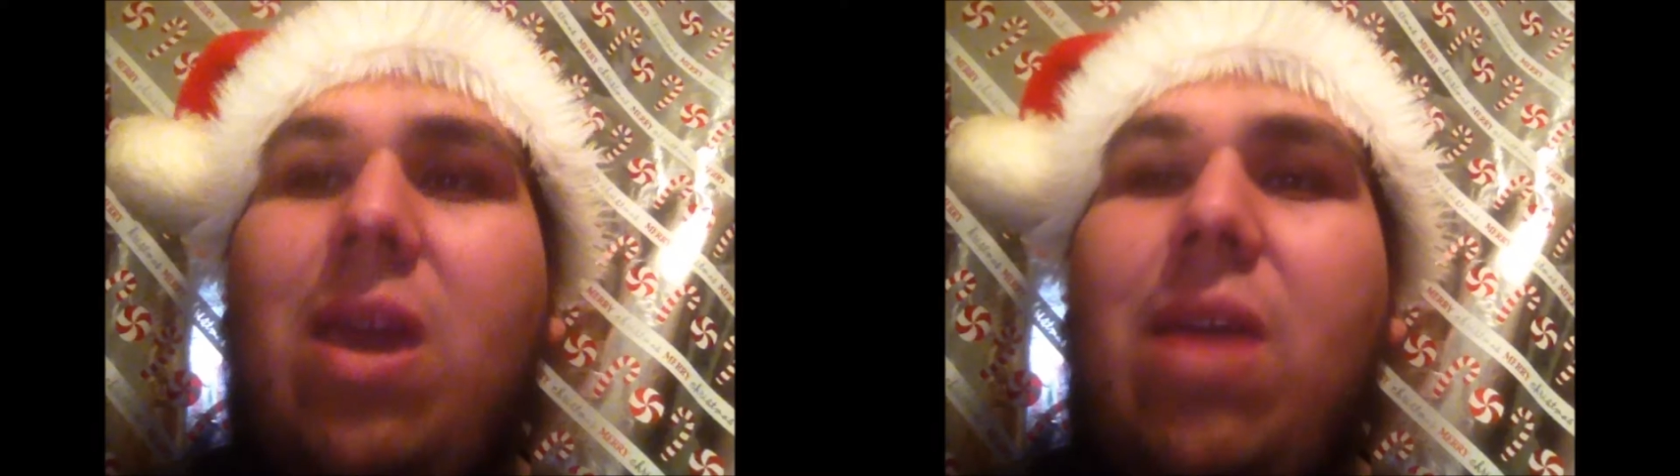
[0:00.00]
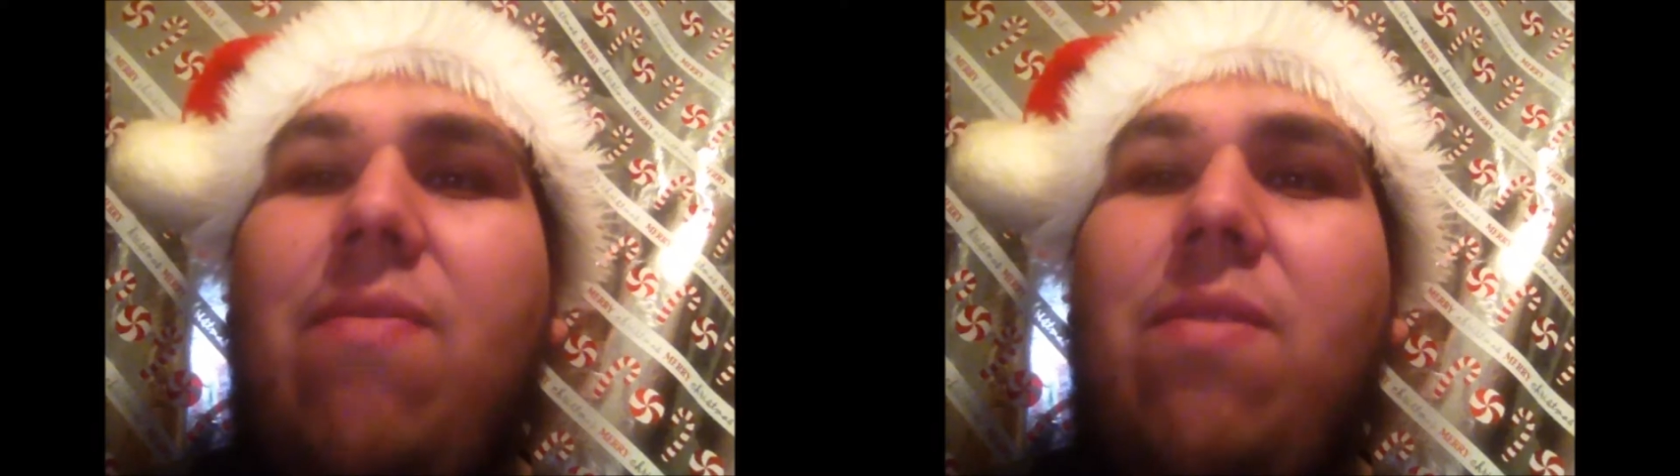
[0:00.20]

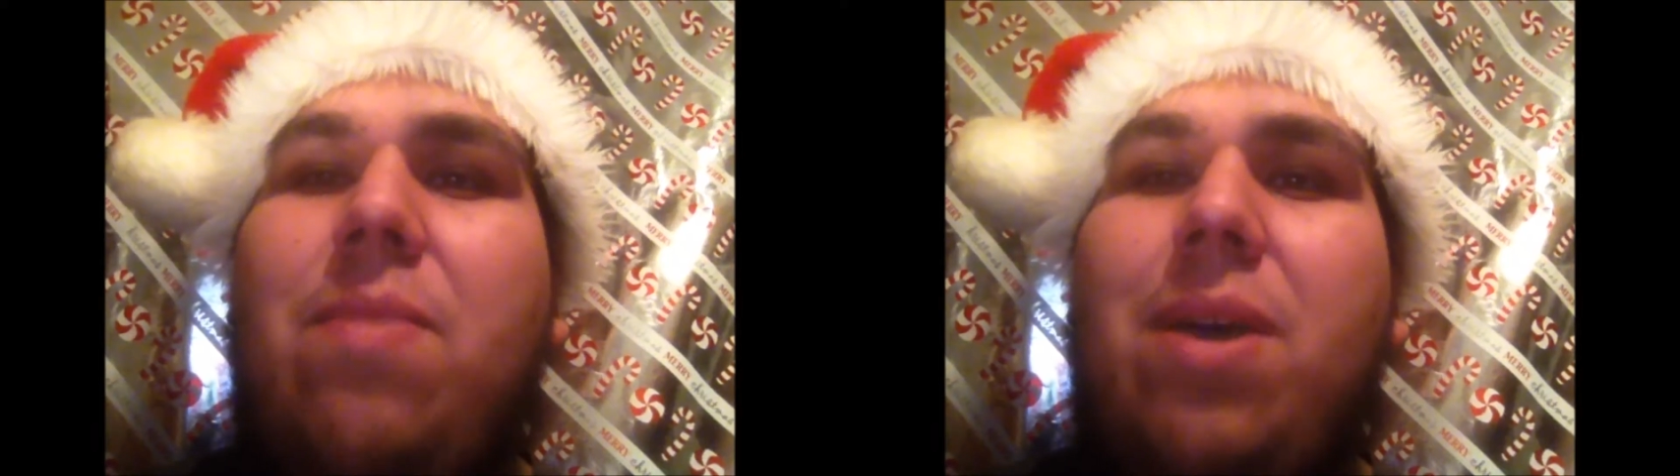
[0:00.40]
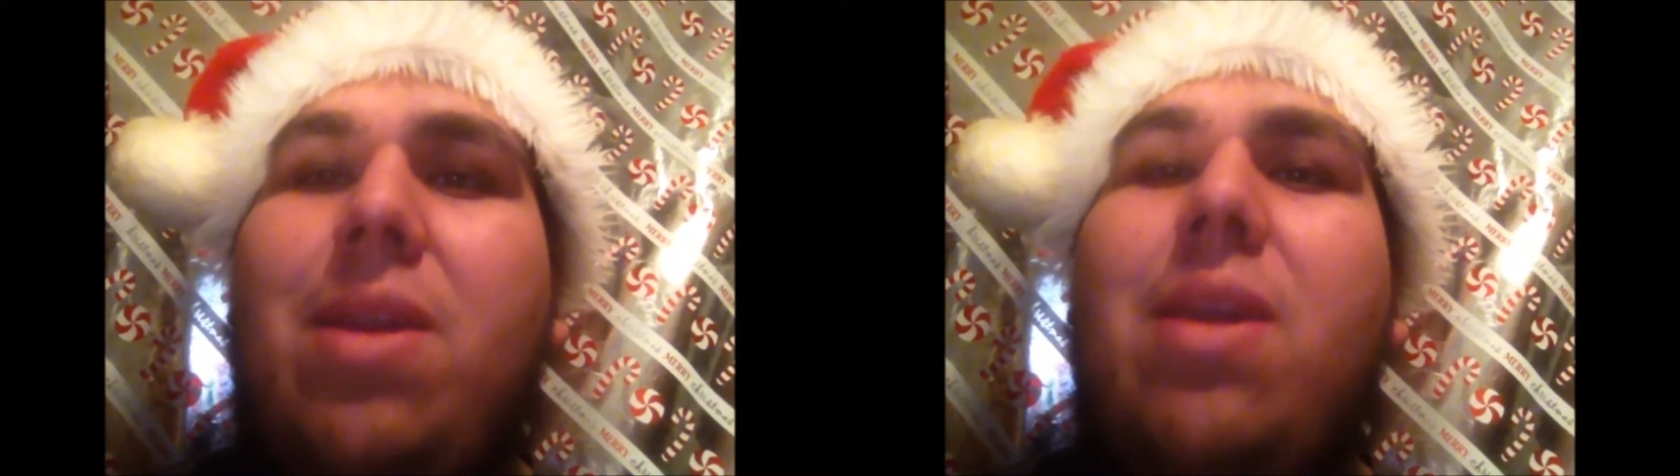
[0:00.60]
Hey
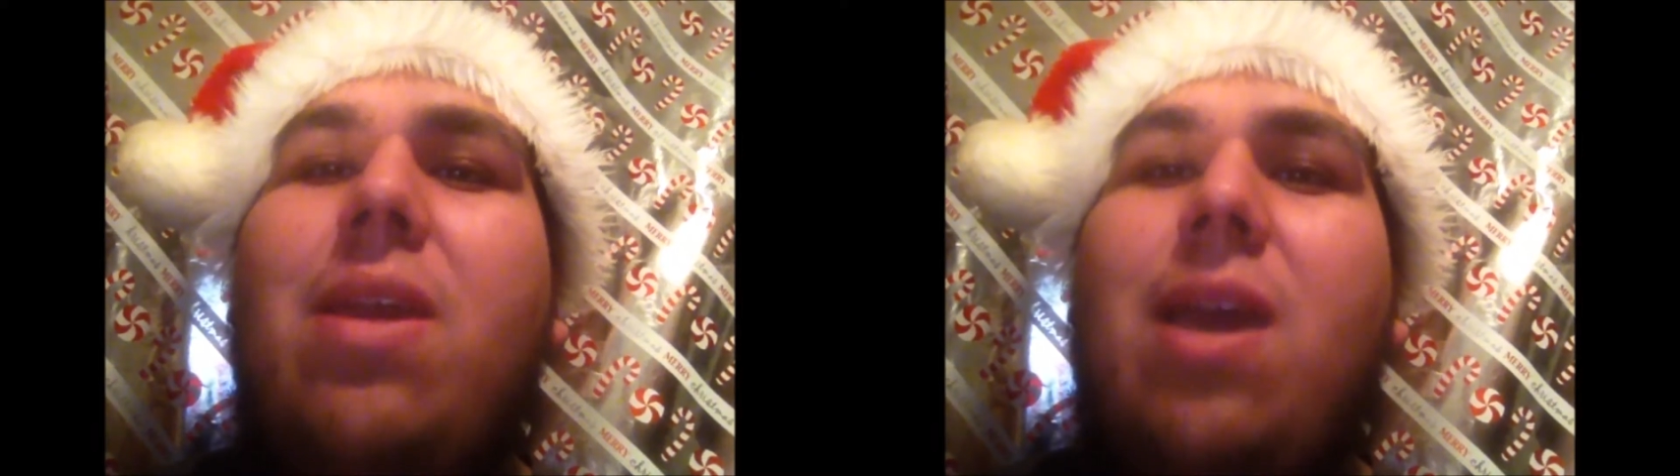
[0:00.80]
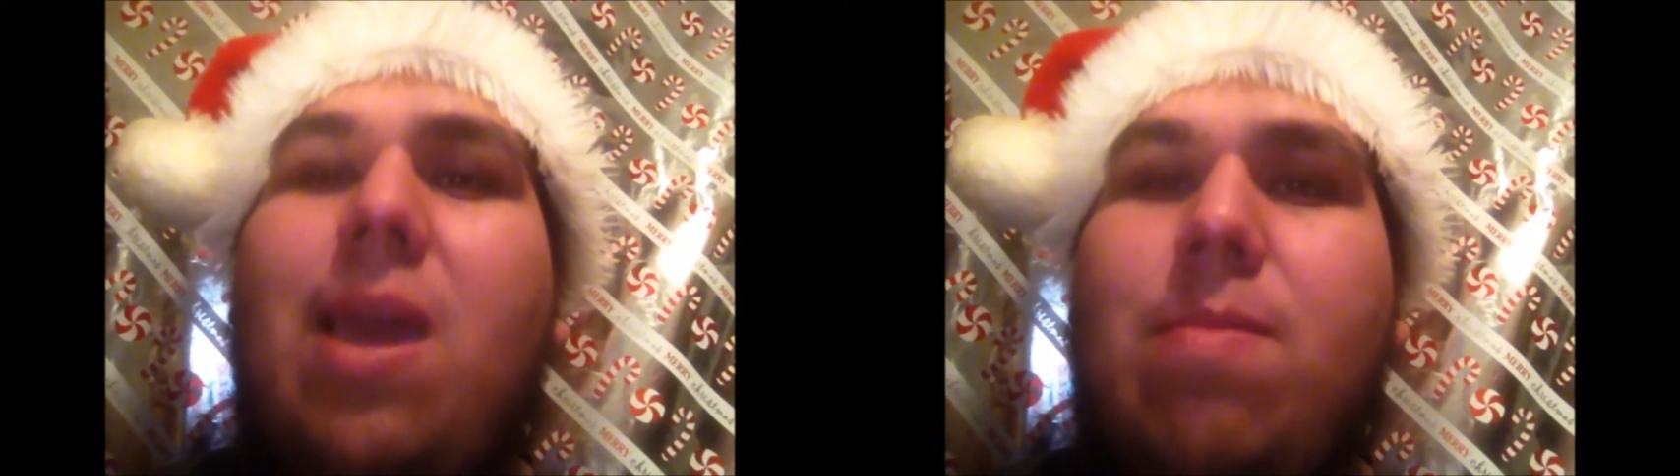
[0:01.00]

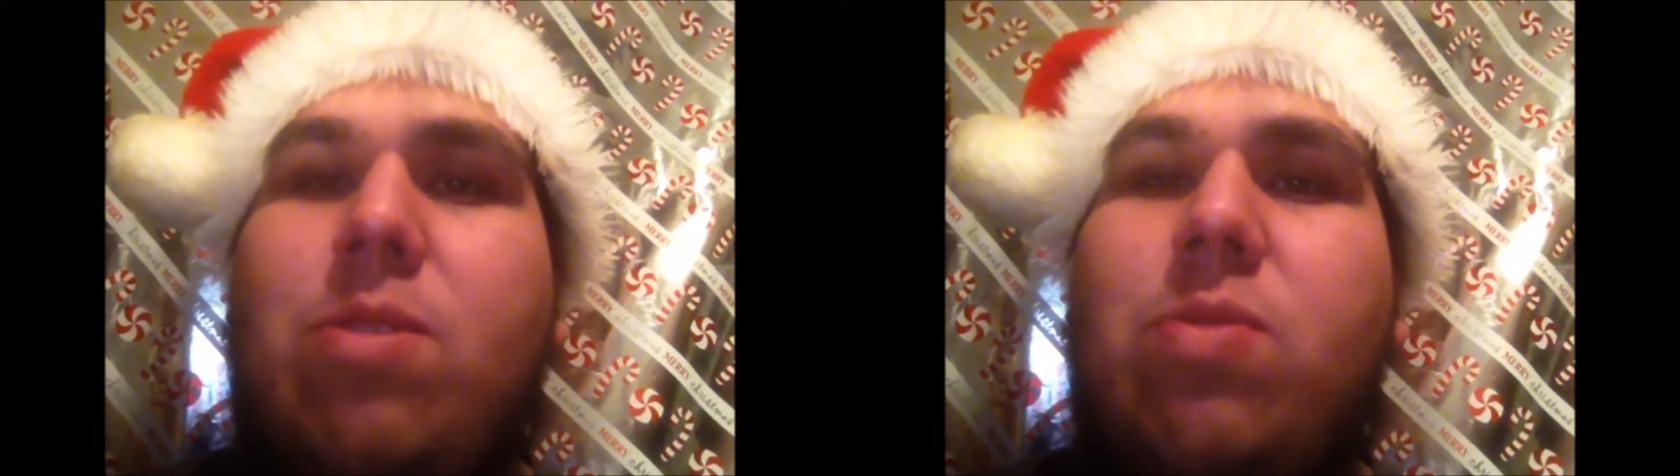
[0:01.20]
everybody, I am